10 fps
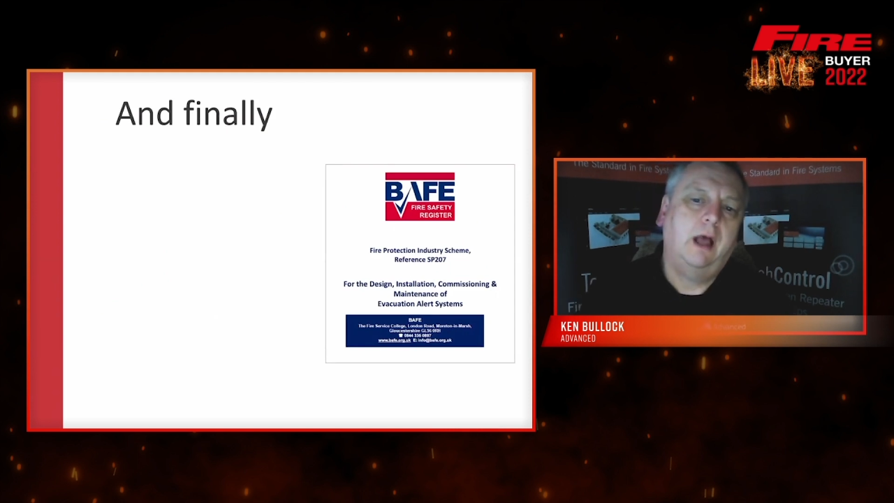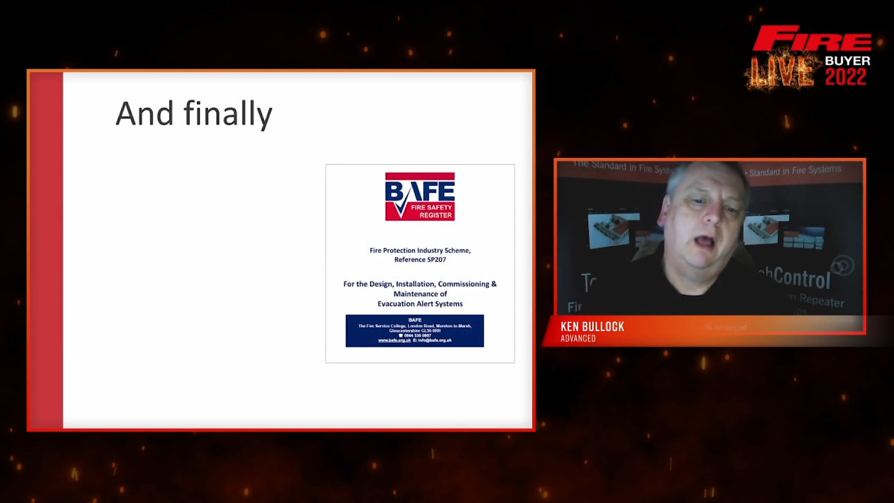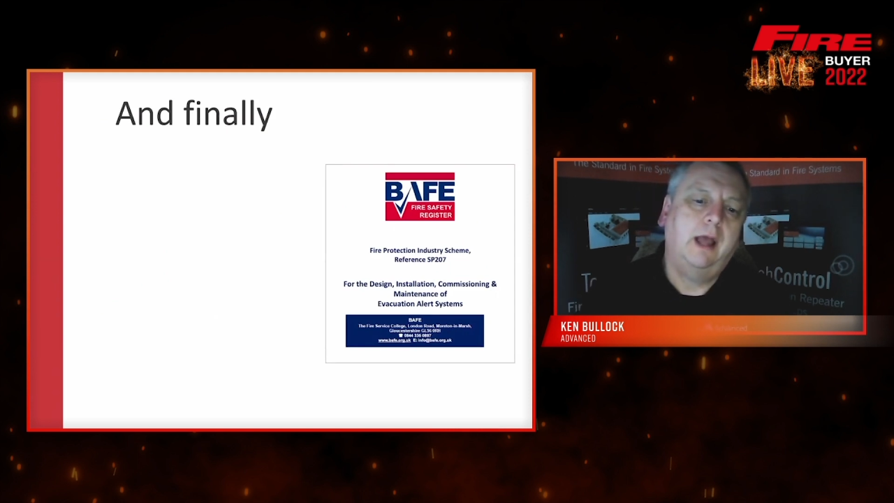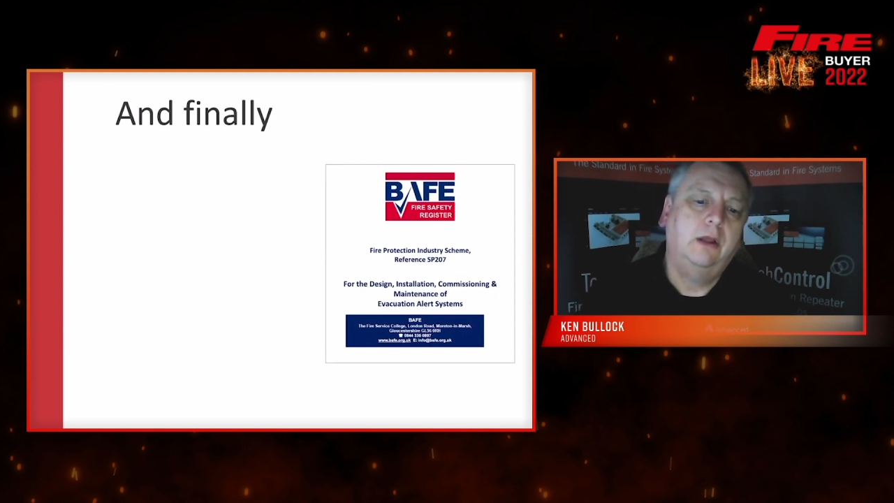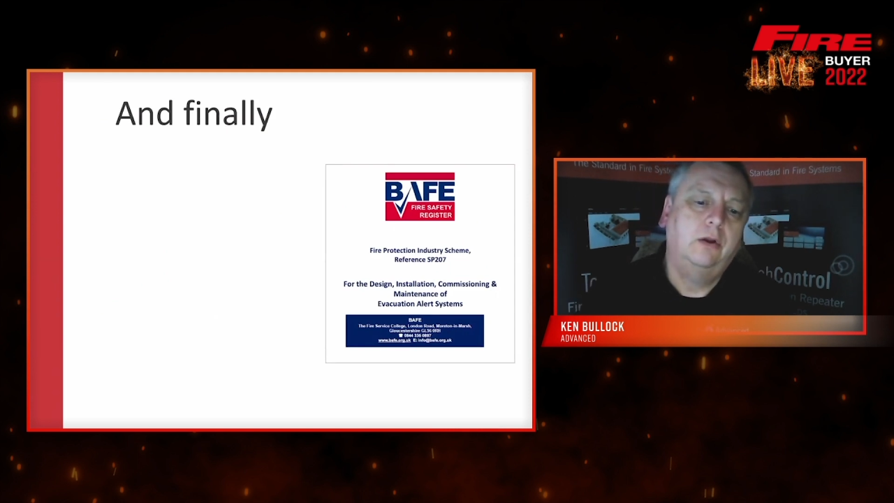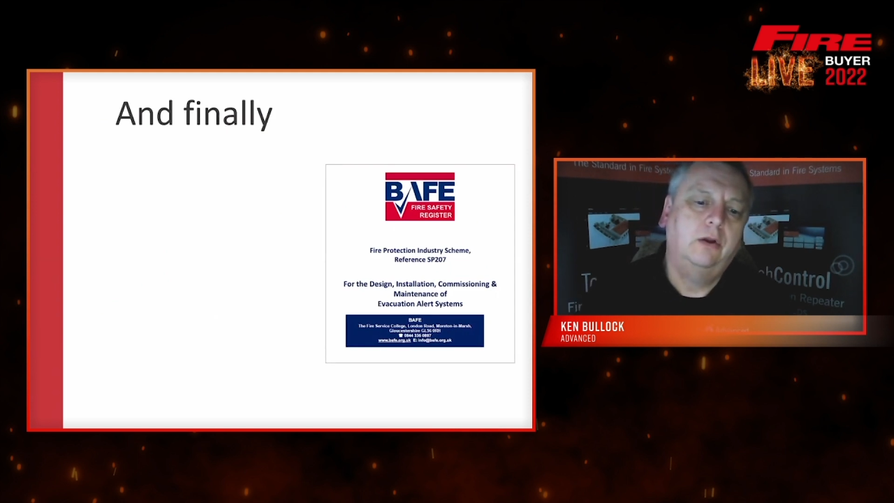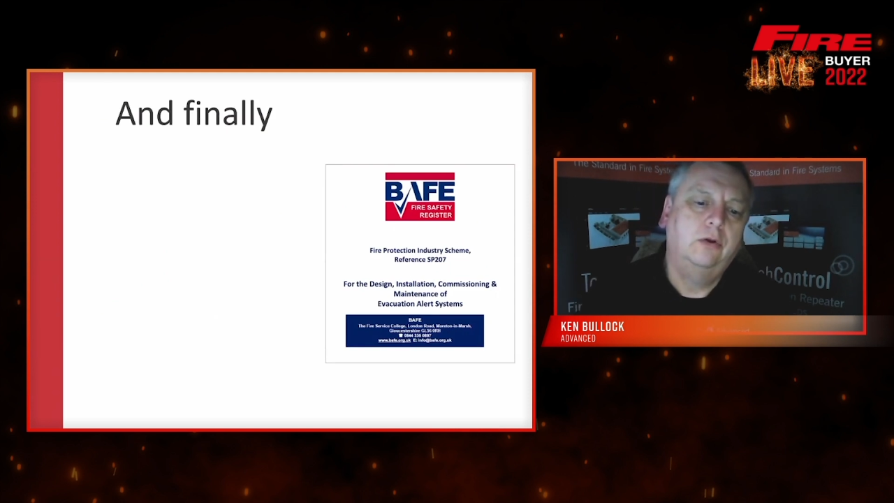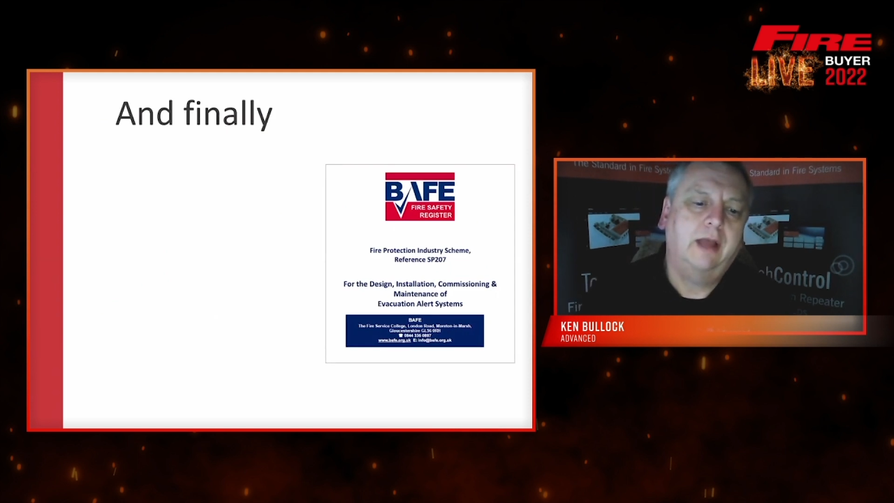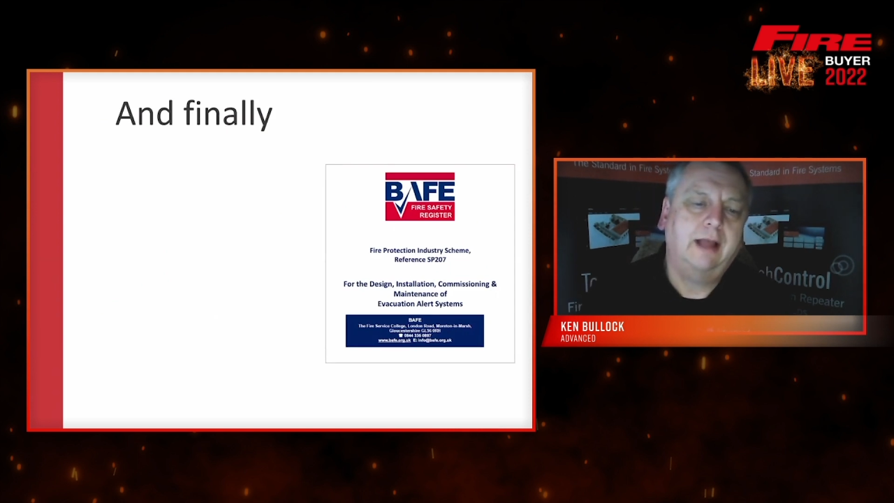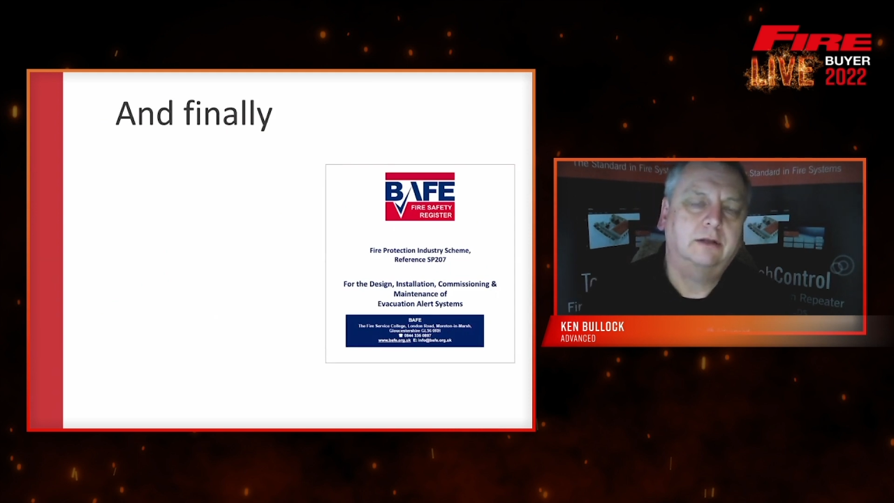a
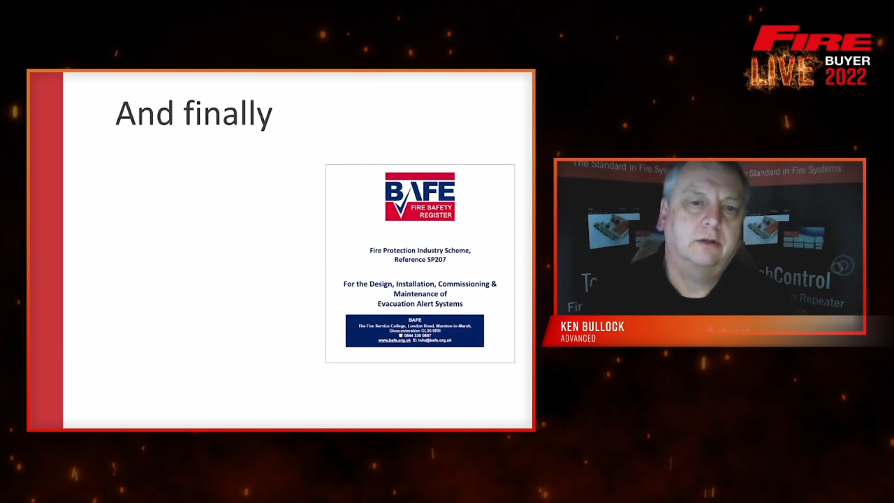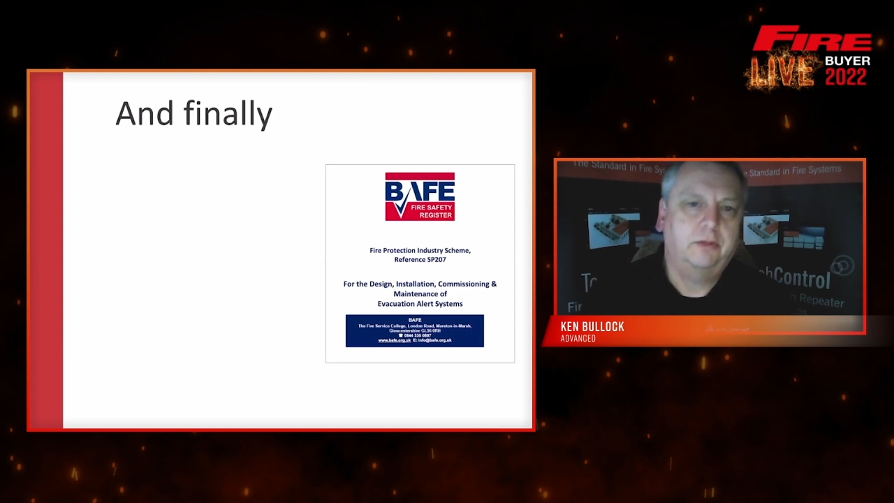look at